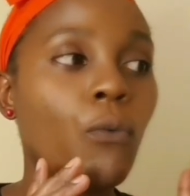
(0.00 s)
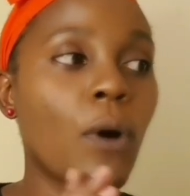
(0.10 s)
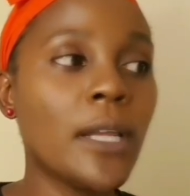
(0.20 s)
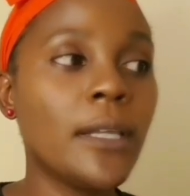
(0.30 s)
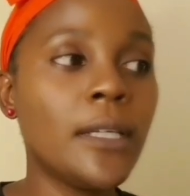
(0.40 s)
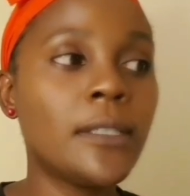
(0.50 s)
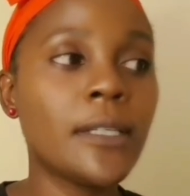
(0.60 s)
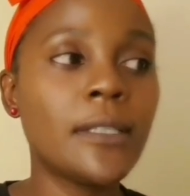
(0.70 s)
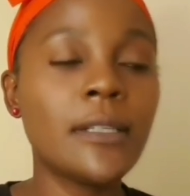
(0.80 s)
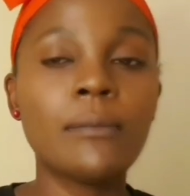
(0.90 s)
1
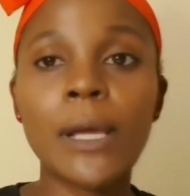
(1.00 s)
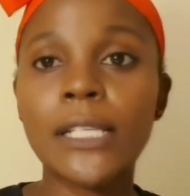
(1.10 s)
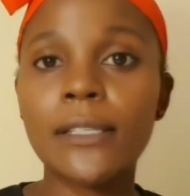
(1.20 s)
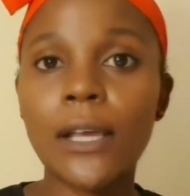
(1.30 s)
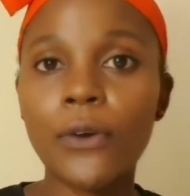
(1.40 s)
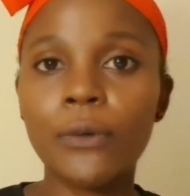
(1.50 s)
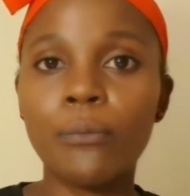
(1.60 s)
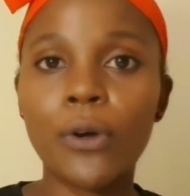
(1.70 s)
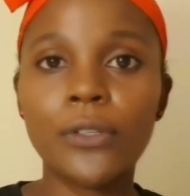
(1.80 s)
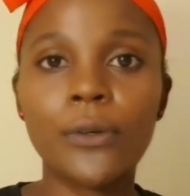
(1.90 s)
liter. This is my
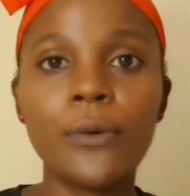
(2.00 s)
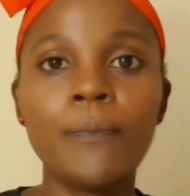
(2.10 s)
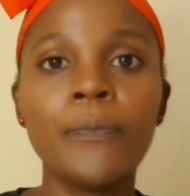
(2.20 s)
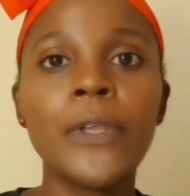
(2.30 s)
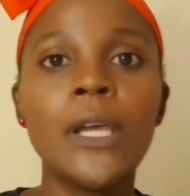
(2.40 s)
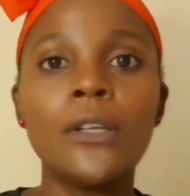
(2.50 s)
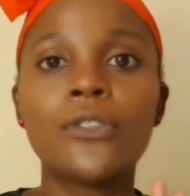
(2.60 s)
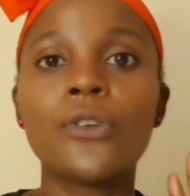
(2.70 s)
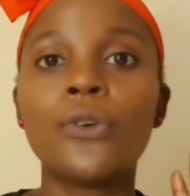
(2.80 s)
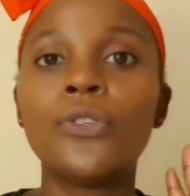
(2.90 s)
second bottle.
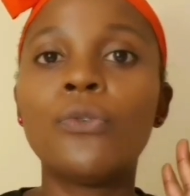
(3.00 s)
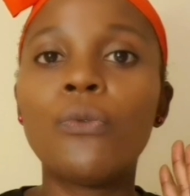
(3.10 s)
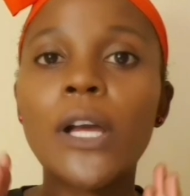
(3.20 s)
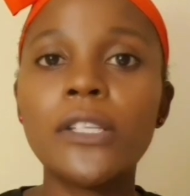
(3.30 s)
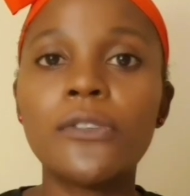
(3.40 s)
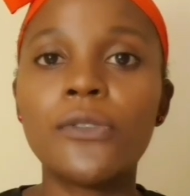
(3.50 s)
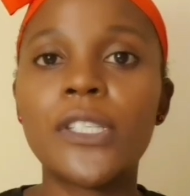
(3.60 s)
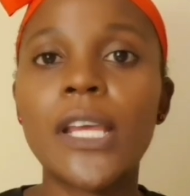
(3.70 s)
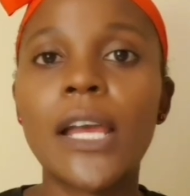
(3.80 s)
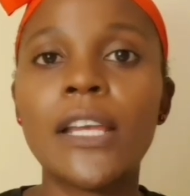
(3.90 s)
So you want to
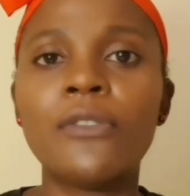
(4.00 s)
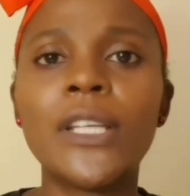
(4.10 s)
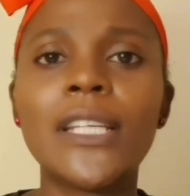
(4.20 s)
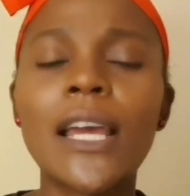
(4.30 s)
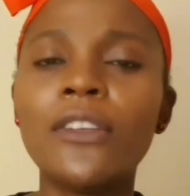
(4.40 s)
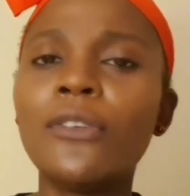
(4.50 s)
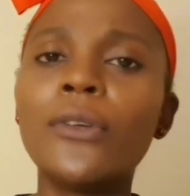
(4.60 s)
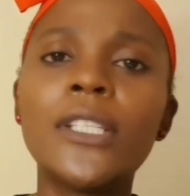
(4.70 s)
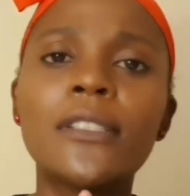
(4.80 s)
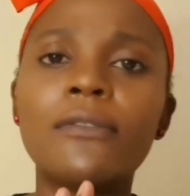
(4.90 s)
stay hydrated. I
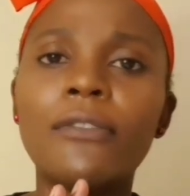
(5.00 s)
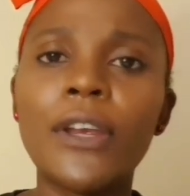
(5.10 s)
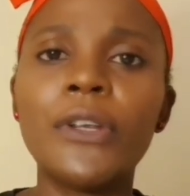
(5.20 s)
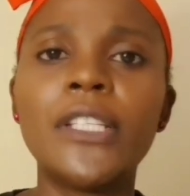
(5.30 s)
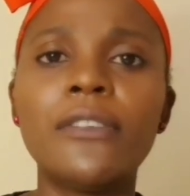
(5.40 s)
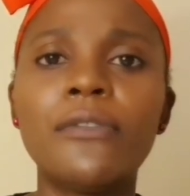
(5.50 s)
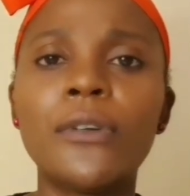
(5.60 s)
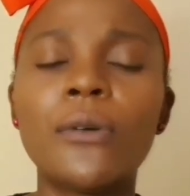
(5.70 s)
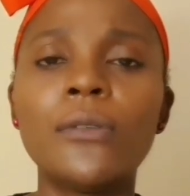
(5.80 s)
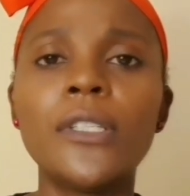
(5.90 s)
know it's very
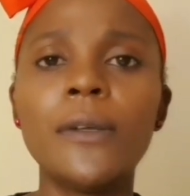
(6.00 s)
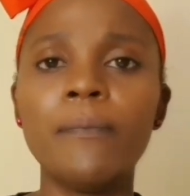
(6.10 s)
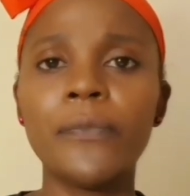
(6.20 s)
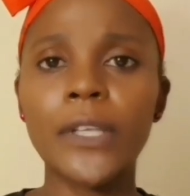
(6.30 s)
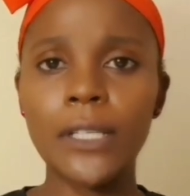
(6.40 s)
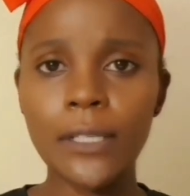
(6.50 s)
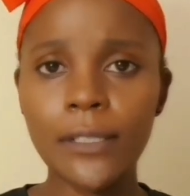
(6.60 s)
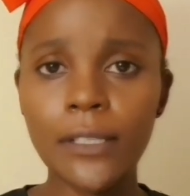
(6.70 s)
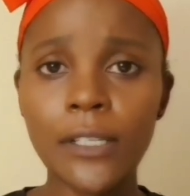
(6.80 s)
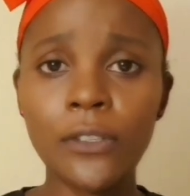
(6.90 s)
difficult
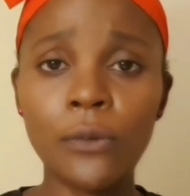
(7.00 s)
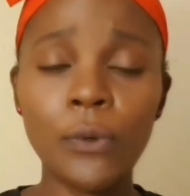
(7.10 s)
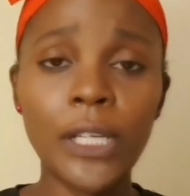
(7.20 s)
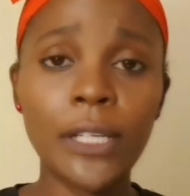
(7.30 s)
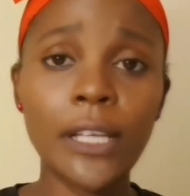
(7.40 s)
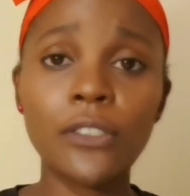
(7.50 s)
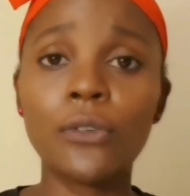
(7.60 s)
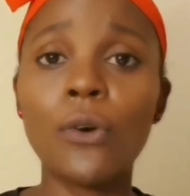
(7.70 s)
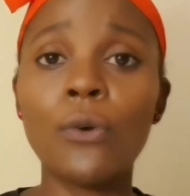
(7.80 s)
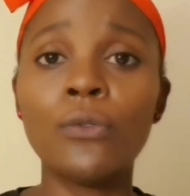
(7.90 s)
this season. When it gets
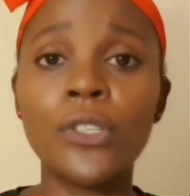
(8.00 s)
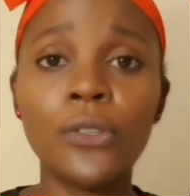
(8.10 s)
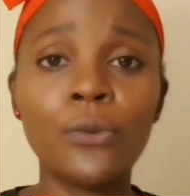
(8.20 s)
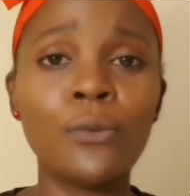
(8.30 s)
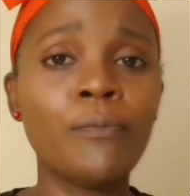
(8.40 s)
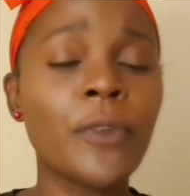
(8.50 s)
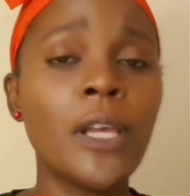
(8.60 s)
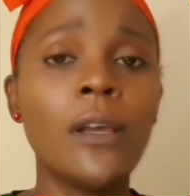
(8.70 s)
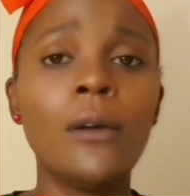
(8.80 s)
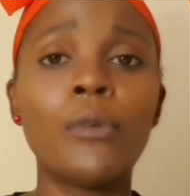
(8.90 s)
cold, you
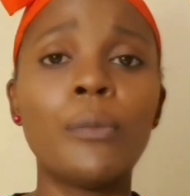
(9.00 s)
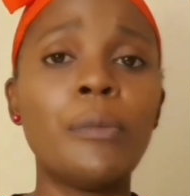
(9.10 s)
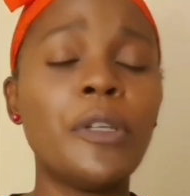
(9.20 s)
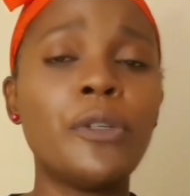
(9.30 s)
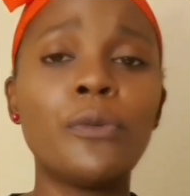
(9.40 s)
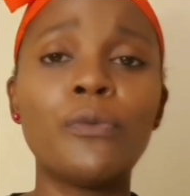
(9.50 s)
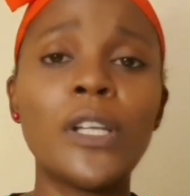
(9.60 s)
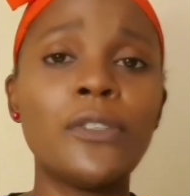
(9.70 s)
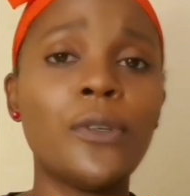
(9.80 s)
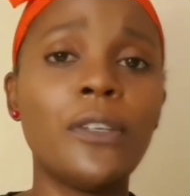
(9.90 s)
probably don't
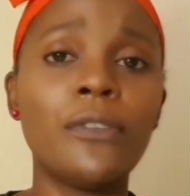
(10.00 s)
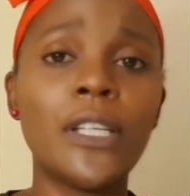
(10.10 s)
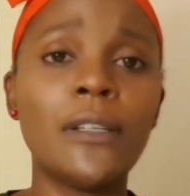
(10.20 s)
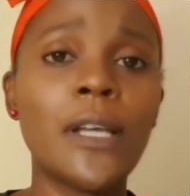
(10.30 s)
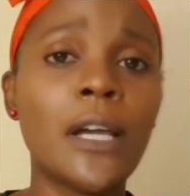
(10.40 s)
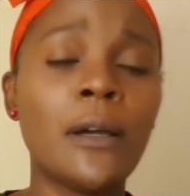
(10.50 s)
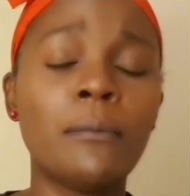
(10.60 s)
want to even